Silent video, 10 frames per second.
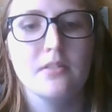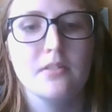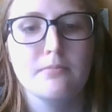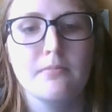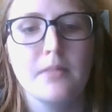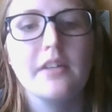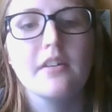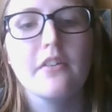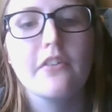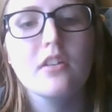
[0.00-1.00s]
then my
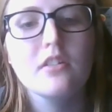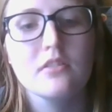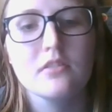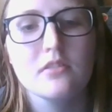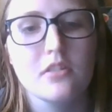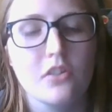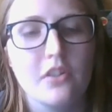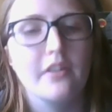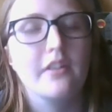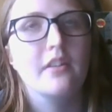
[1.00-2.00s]
cousin,
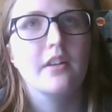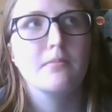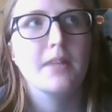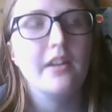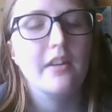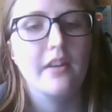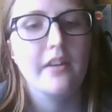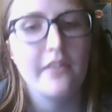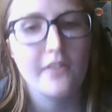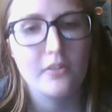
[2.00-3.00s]
okay, and then my
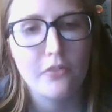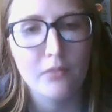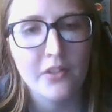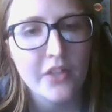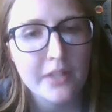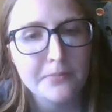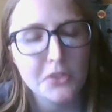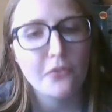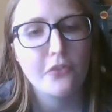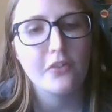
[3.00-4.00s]
aunt, there was one time
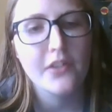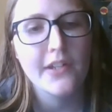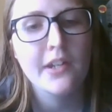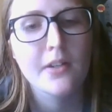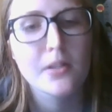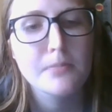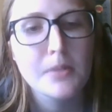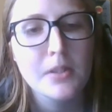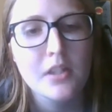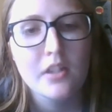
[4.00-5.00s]
she was cleaning up
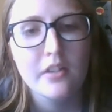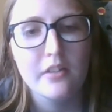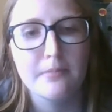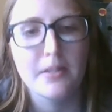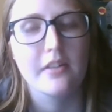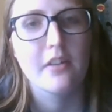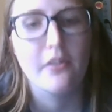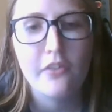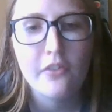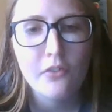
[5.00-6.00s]
in my
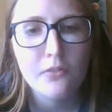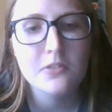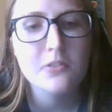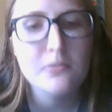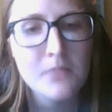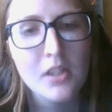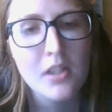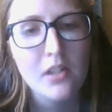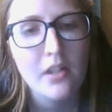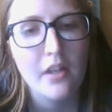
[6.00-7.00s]
cousin's room,
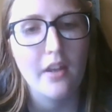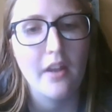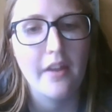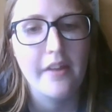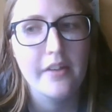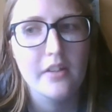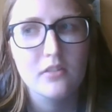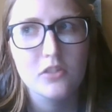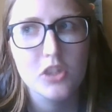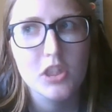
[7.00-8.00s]

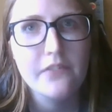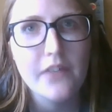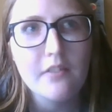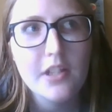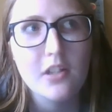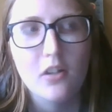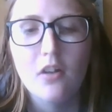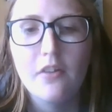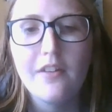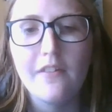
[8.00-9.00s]
and she found like
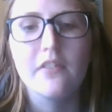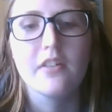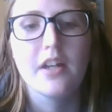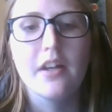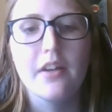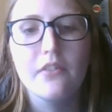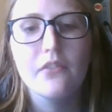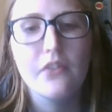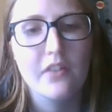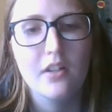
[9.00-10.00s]
all these
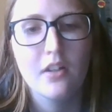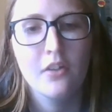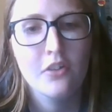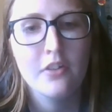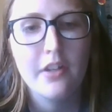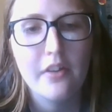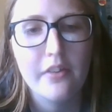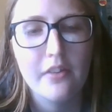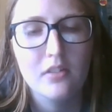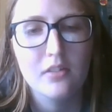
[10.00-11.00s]
knives
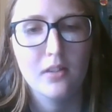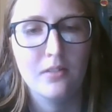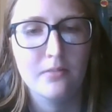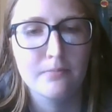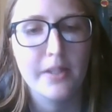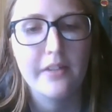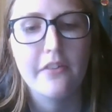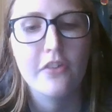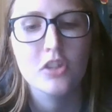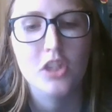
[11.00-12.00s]
underneath my
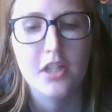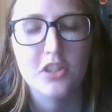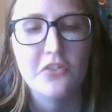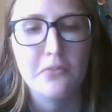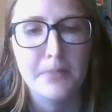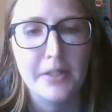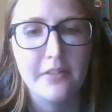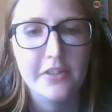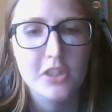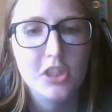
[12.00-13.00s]
cousin Josh's
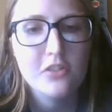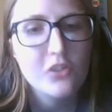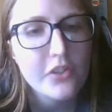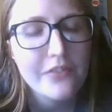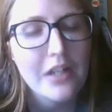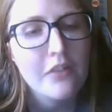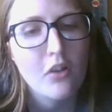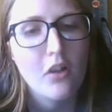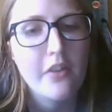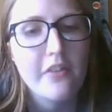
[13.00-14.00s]
bed. Like she literally found
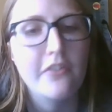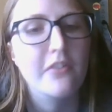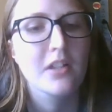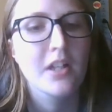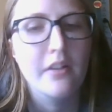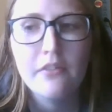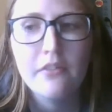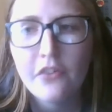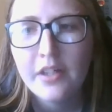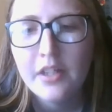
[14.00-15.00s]
all these
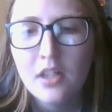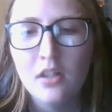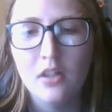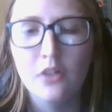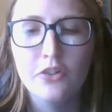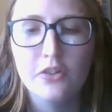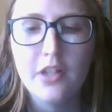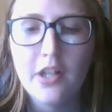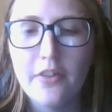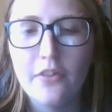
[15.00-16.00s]
knives
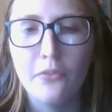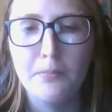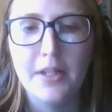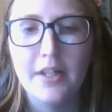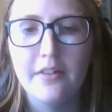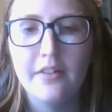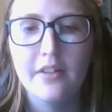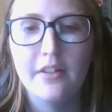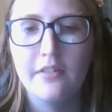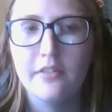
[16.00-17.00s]
underneath his bed,
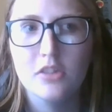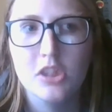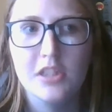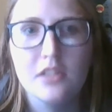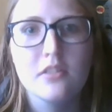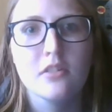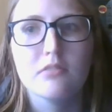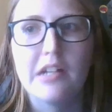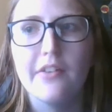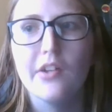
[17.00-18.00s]
and she didn't know
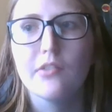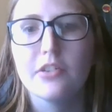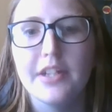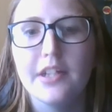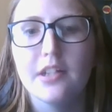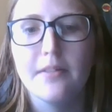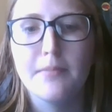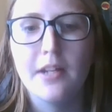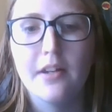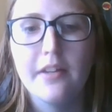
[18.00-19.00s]
why they were there. I
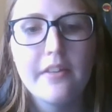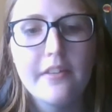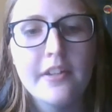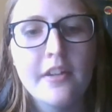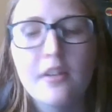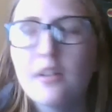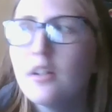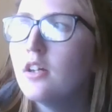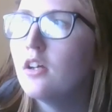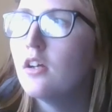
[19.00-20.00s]
mean, I think
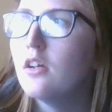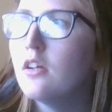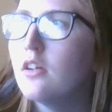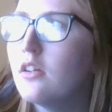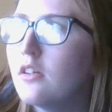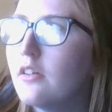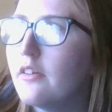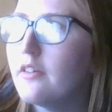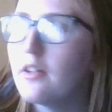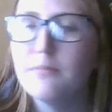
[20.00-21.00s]

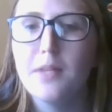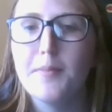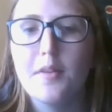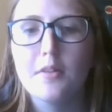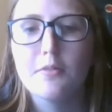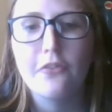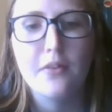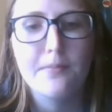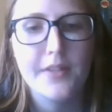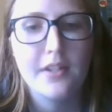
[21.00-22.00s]
that maybe there was
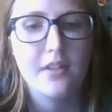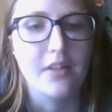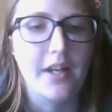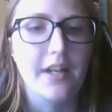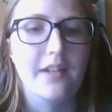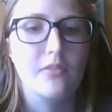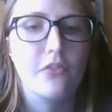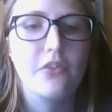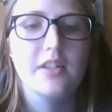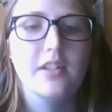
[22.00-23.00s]
something in the
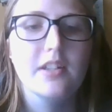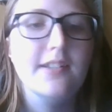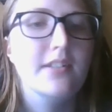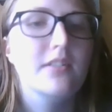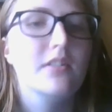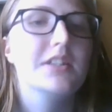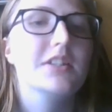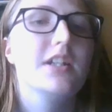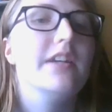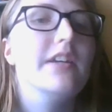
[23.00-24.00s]
house that he didn't
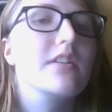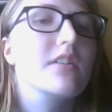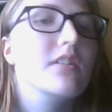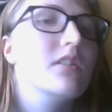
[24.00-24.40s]
like